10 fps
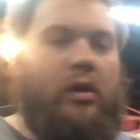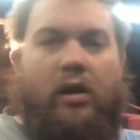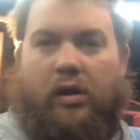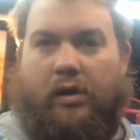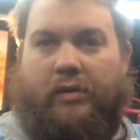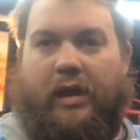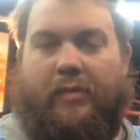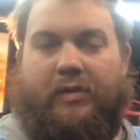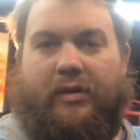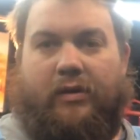on that
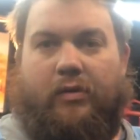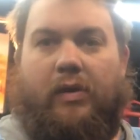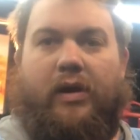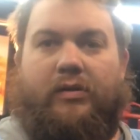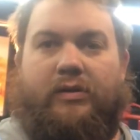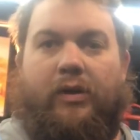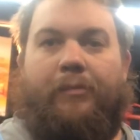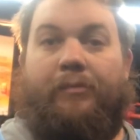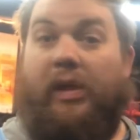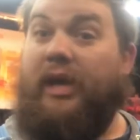particular model. So,
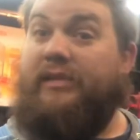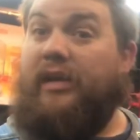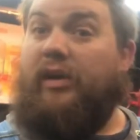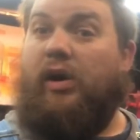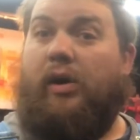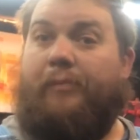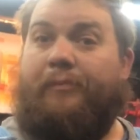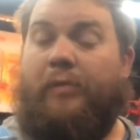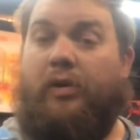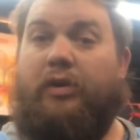but like I said
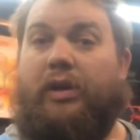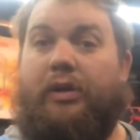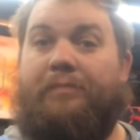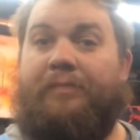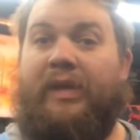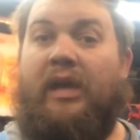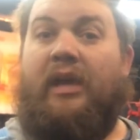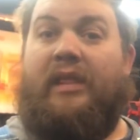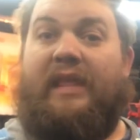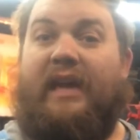earlier,
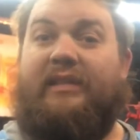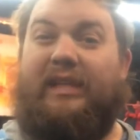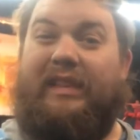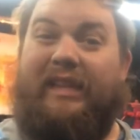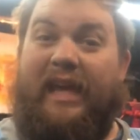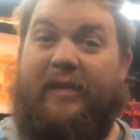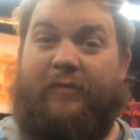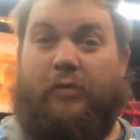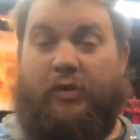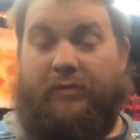that is a late
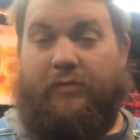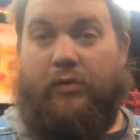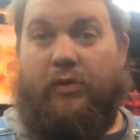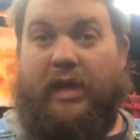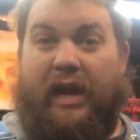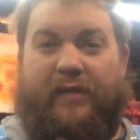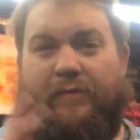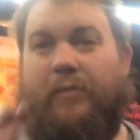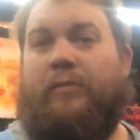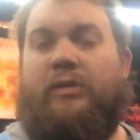44 that
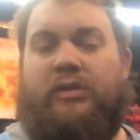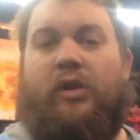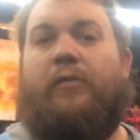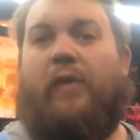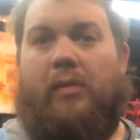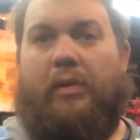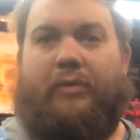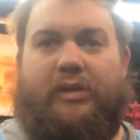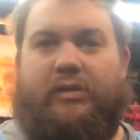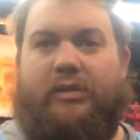from so far my
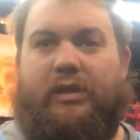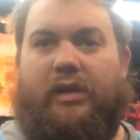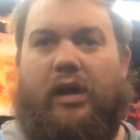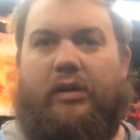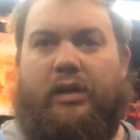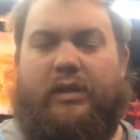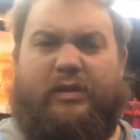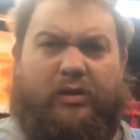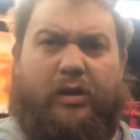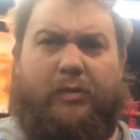research on the
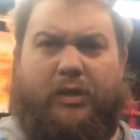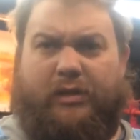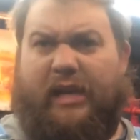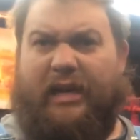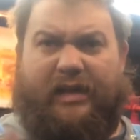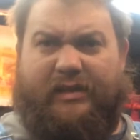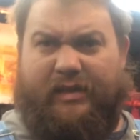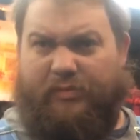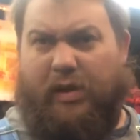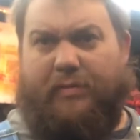serial number, because it's an
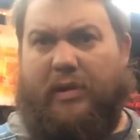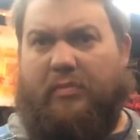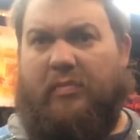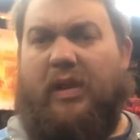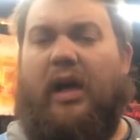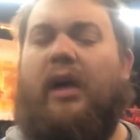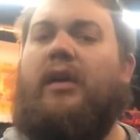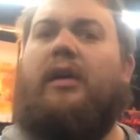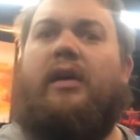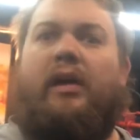86 blah blah blah blah,
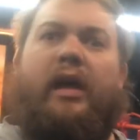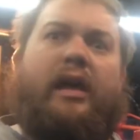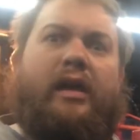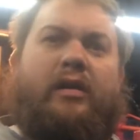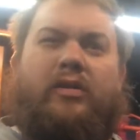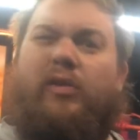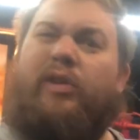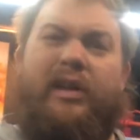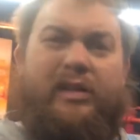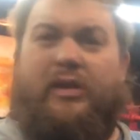and
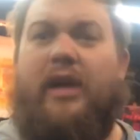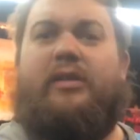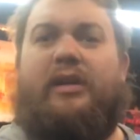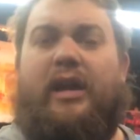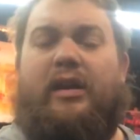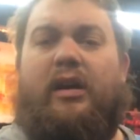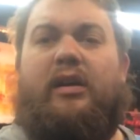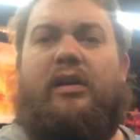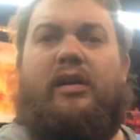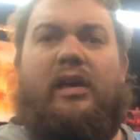according to tractor data,
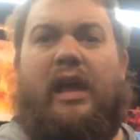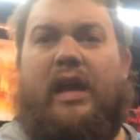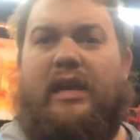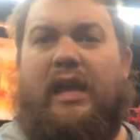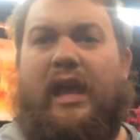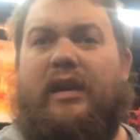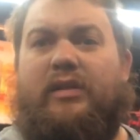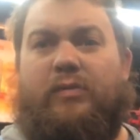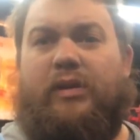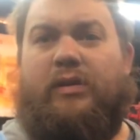88
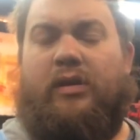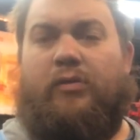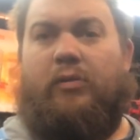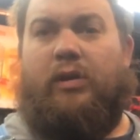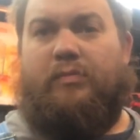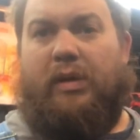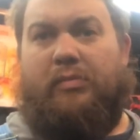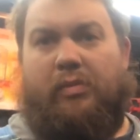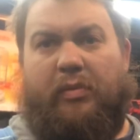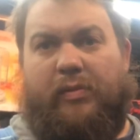is when what blah
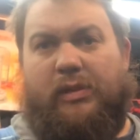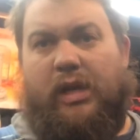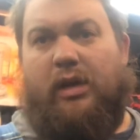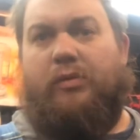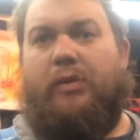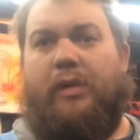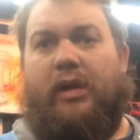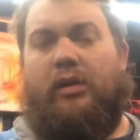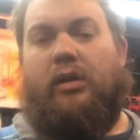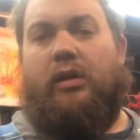blah blah blah would have been